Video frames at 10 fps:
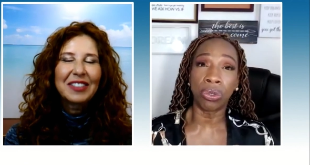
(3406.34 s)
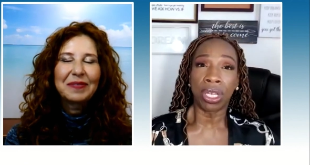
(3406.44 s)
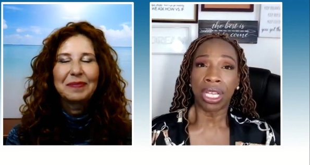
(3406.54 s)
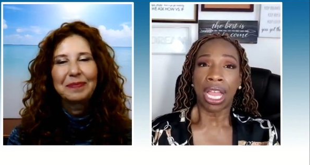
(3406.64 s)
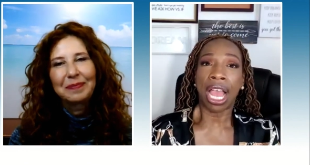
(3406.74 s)

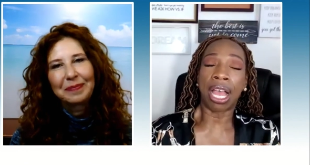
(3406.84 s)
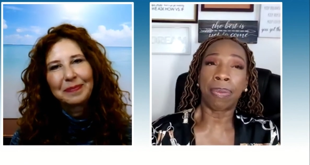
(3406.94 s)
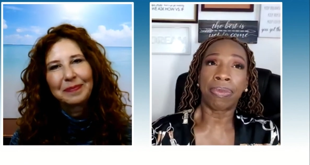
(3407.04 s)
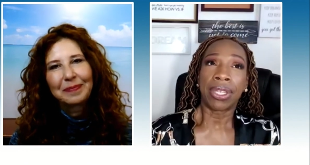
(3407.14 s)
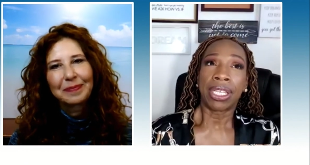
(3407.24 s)
Speaker 1: to
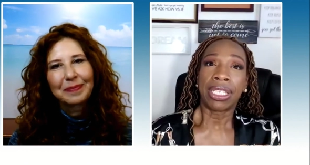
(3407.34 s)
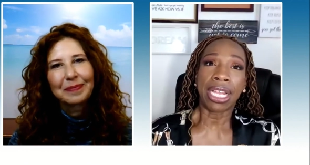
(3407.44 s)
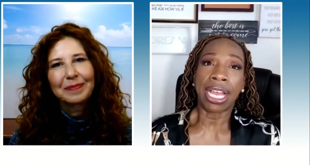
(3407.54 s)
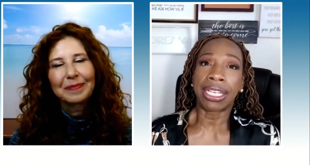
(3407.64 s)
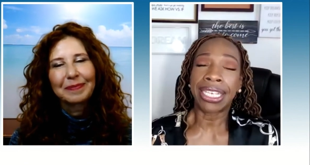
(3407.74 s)
um,
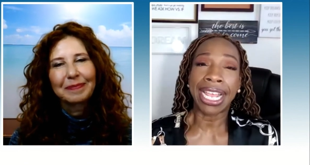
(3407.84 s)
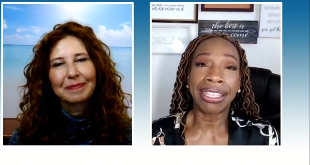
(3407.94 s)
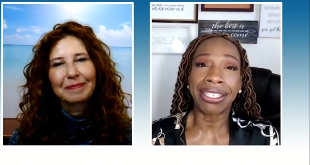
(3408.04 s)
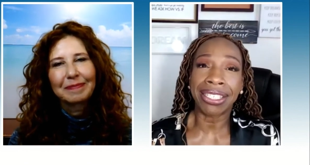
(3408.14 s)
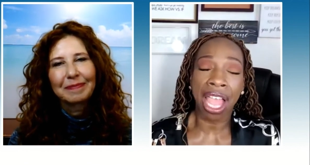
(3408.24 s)
uh,
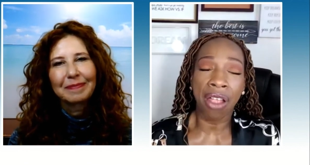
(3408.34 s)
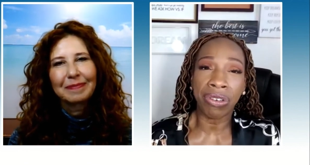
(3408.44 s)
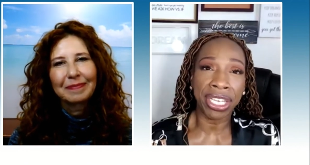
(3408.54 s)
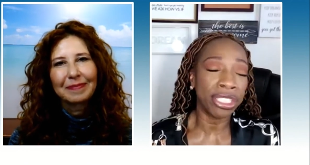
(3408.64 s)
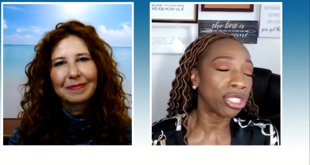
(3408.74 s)
take this
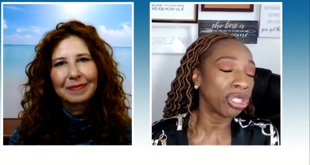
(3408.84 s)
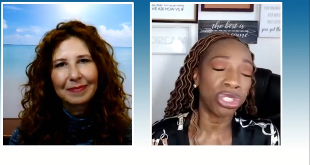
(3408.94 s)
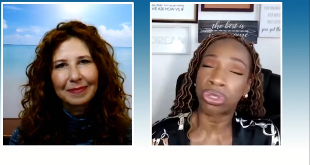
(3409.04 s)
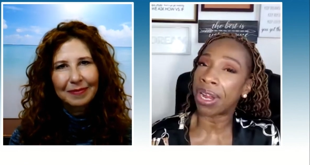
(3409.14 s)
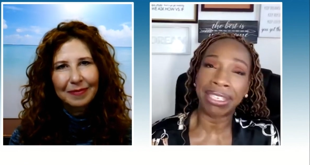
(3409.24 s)
conversation
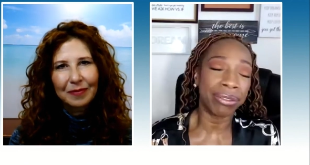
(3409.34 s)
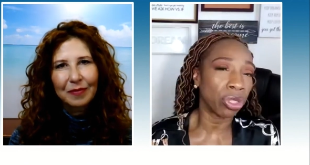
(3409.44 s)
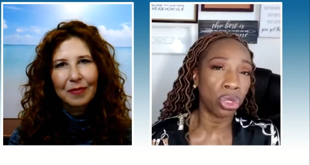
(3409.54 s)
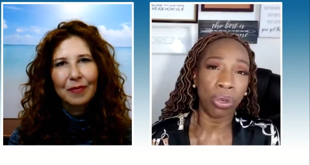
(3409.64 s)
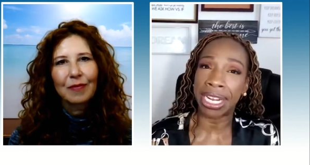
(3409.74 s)

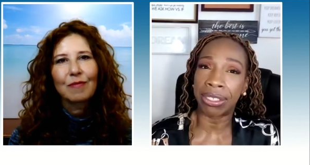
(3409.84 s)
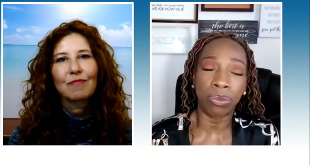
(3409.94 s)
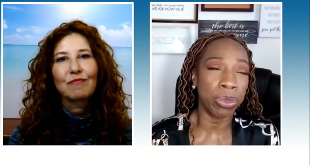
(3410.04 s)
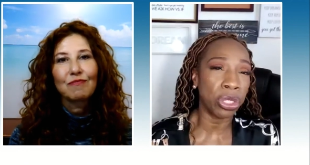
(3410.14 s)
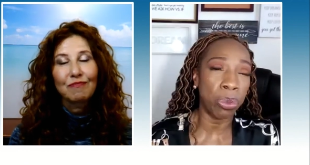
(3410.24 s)
straight,
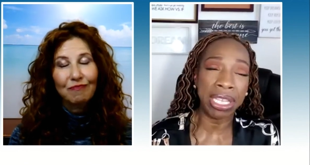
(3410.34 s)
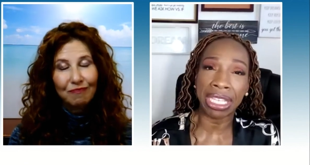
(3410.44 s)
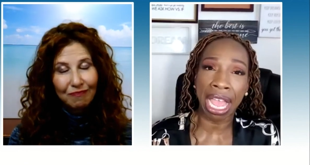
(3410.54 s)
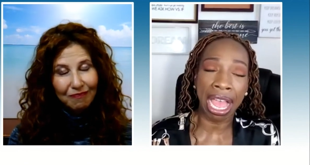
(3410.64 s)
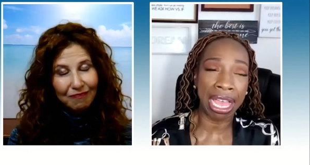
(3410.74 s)
straight
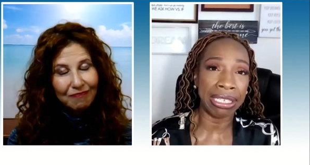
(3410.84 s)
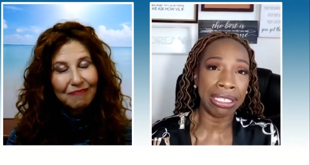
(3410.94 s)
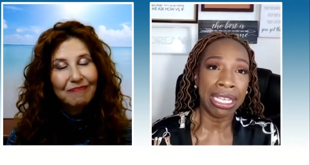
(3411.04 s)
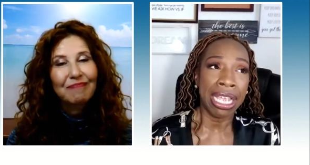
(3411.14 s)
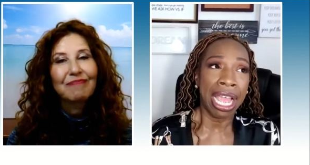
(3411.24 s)
between the
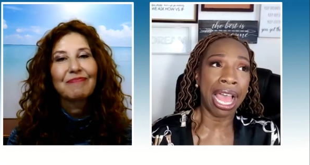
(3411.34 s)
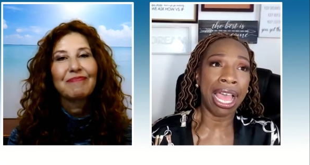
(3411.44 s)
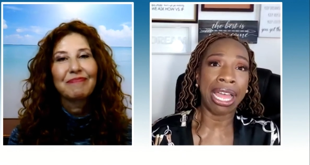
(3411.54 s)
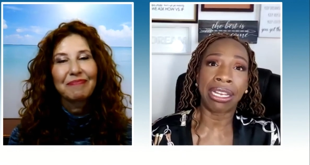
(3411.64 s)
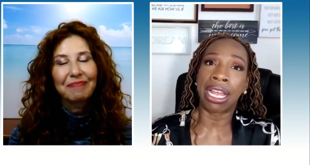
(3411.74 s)
eyes.
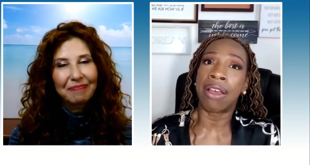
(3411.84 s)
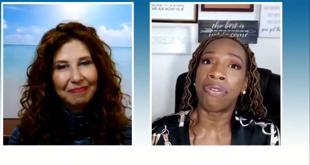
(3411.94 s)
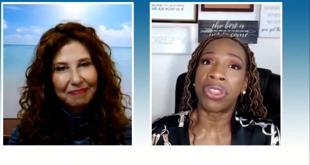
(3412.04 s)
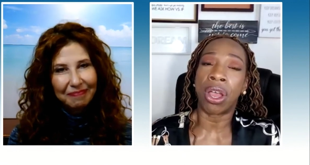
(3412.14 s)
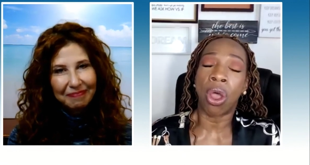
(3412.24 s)
I, I
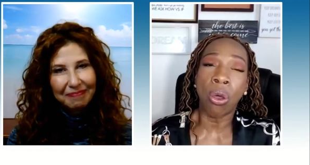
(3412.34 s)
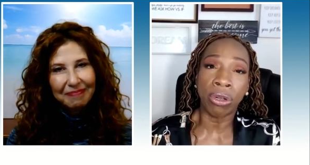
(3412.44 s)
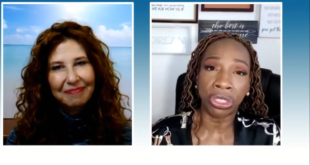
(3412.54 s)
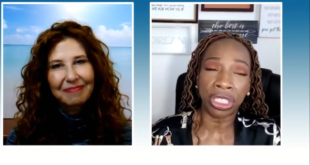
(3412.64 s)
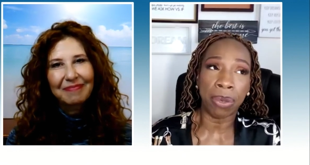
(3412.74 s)
love the
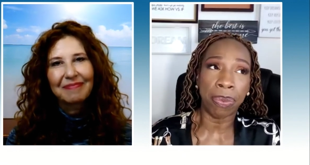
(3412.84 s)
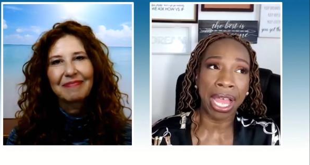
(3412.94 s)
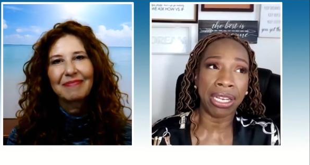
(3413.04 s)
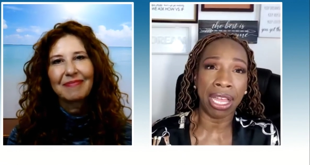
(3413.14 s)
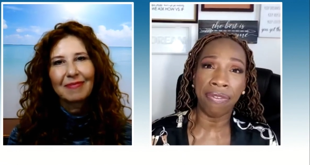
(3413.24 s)
ownership.
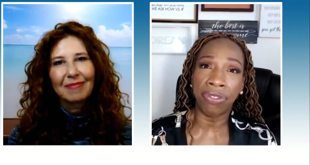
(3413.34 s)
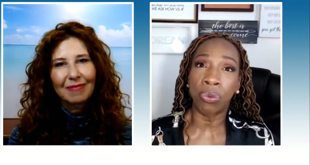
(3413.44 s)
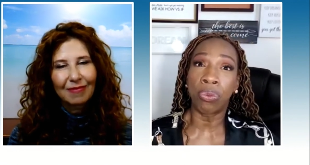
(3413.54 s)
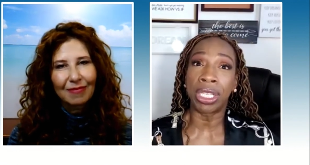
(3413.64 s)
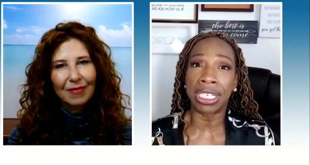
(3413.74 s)
I love
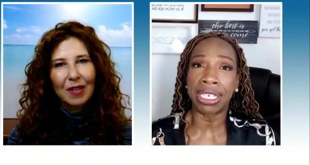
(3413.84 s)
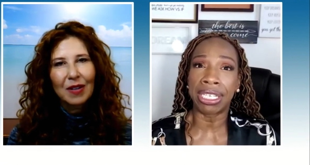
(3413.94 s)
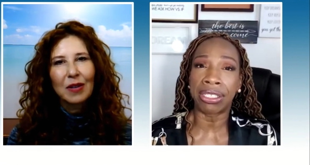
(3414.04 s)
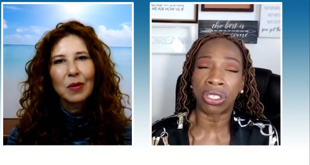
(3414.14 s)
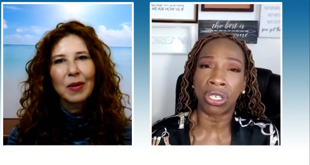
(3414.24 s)
the
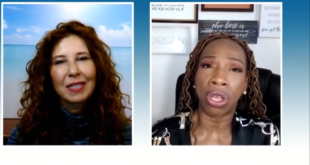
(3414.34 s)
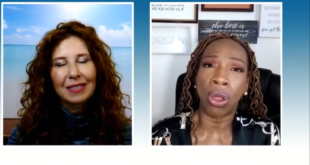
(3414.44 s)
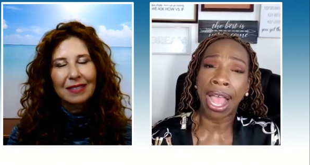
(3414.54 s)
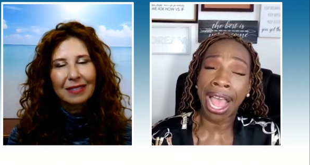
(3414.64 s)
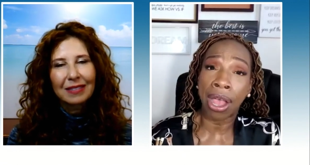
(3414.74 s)
willingness to
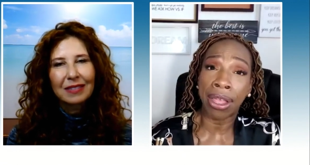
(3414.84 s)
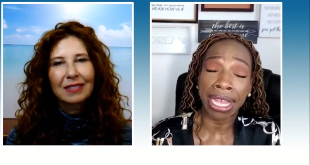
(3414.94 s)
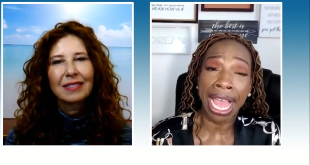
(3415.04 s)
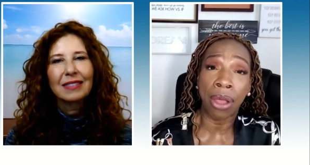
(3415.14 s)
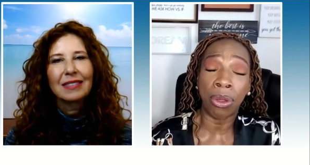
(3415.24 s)
go. How
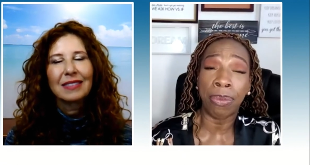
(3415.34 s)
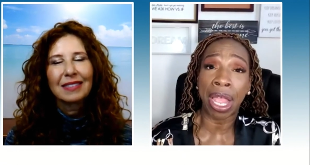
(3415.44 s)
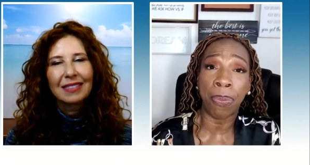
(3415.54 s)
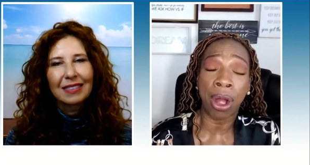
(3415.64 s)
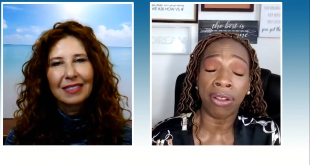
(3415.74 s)
how am
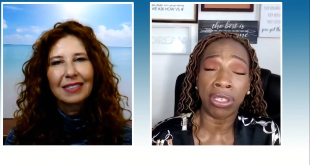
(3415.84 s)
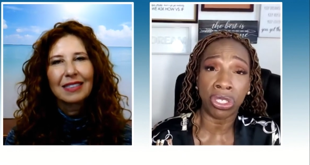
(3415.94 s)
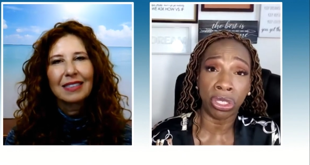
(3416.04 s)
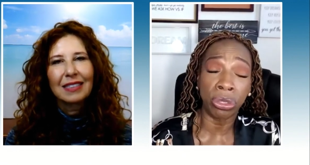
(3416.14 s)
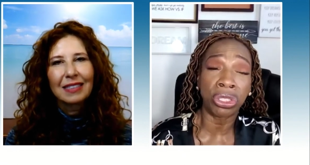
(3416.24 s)
I part of the
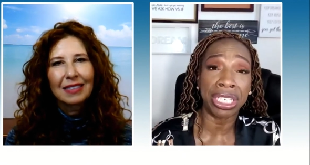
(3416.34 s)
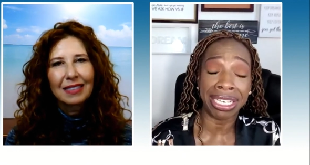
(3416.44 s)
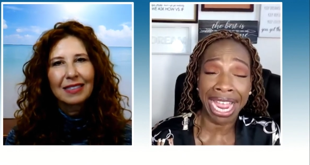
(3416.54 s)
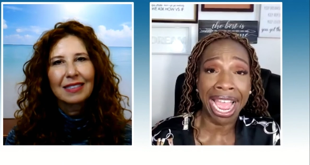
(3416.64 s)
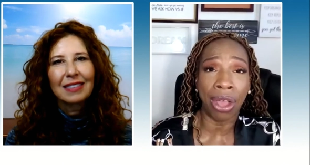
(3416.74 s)

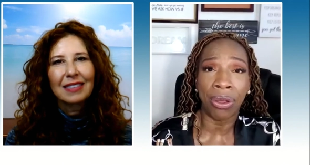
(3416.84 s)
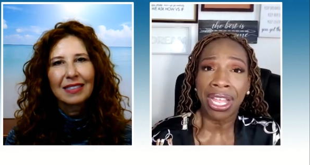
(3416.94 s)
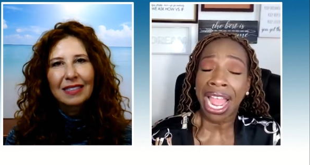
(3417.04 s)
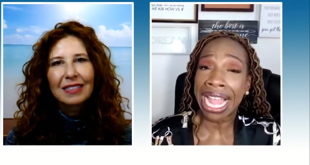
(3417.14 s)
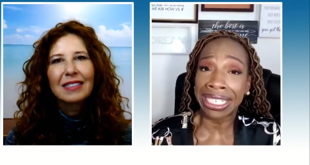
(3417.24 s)
solution now?
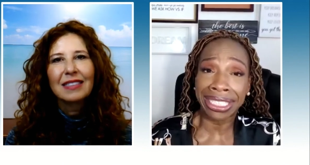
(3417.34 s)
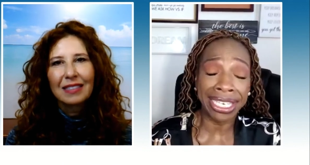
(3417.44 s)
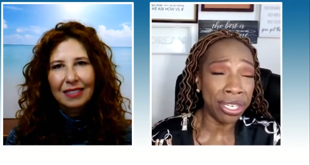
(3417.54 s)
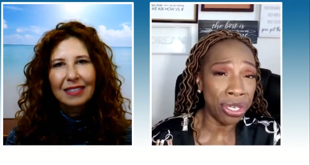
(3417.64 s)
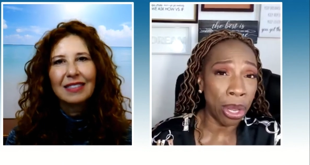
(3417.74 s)
I
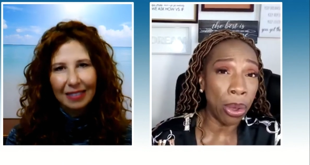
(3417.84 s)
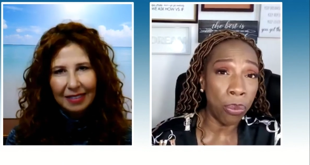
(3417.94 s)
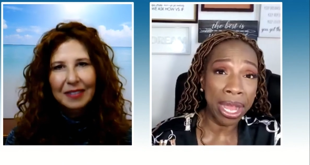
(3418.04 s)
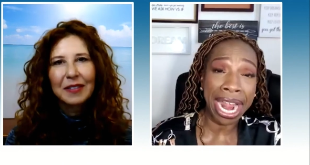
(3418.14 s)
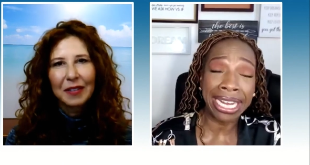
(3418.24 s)
didn't know
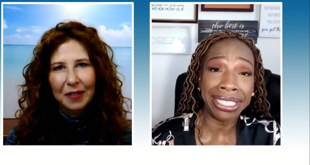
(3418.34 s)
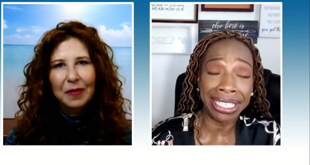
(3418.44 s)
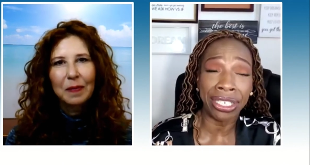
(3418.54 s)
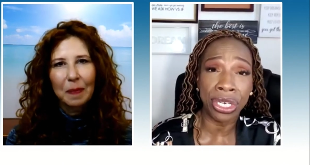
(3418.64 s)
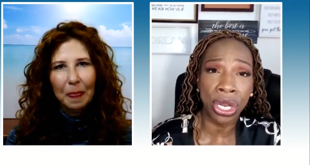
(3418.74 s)
what I
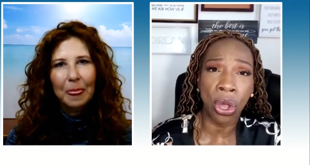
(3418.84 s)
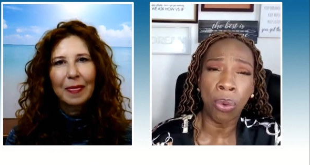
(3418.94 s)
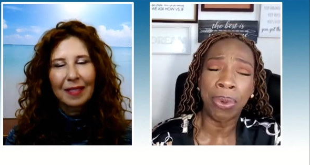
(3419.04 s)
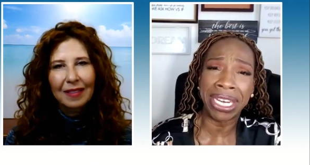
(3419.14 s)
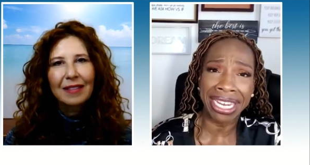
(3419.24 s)
didn't
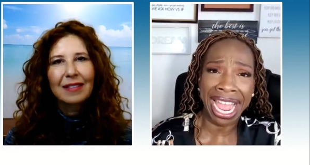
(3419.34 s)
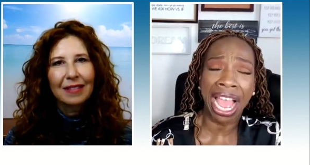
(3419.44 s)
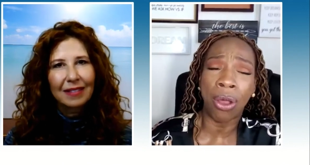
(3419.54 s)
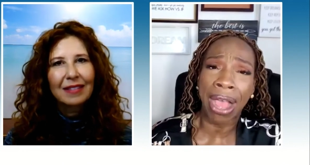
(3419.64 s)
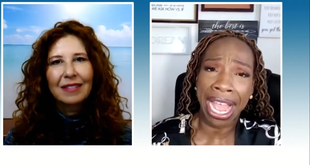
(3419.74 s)
know, but
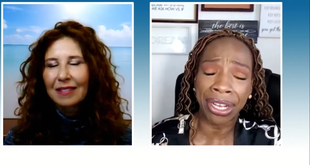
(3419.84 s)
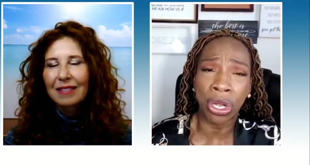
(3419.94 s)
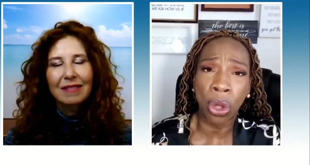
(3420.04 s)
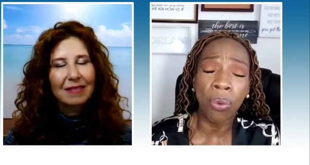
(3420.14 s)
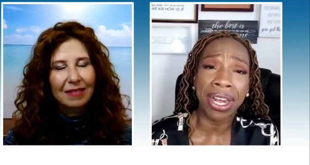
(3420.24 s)
now I
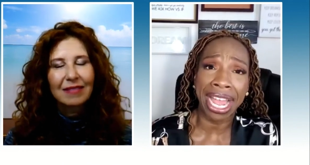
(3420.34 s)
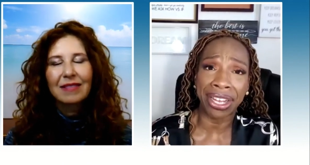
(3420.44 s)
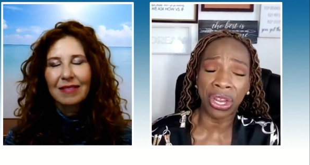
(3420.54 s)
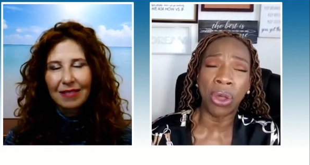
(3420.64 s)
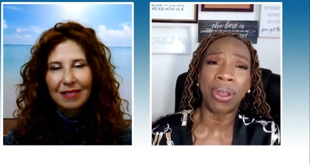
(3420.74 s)
know what
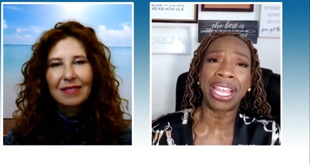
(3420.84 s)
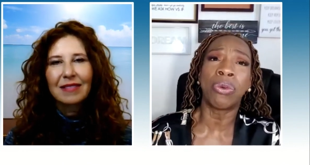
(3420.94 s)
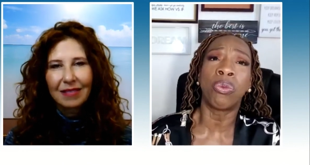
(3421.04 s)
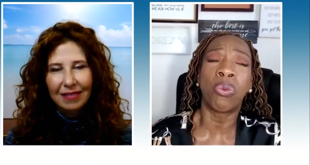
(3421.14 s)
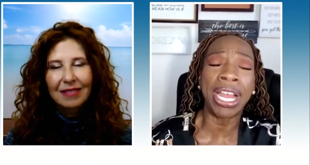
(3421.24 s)
I know,
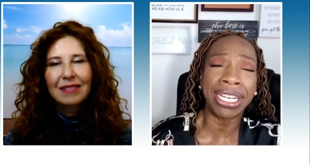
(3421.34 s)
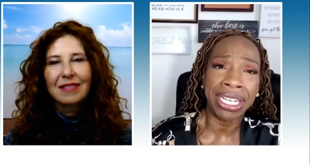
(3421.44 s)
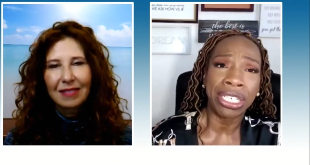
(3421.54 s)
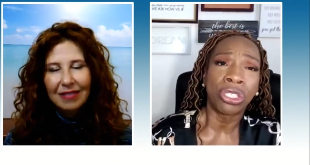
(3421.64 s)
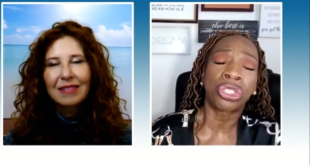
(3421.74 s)
and what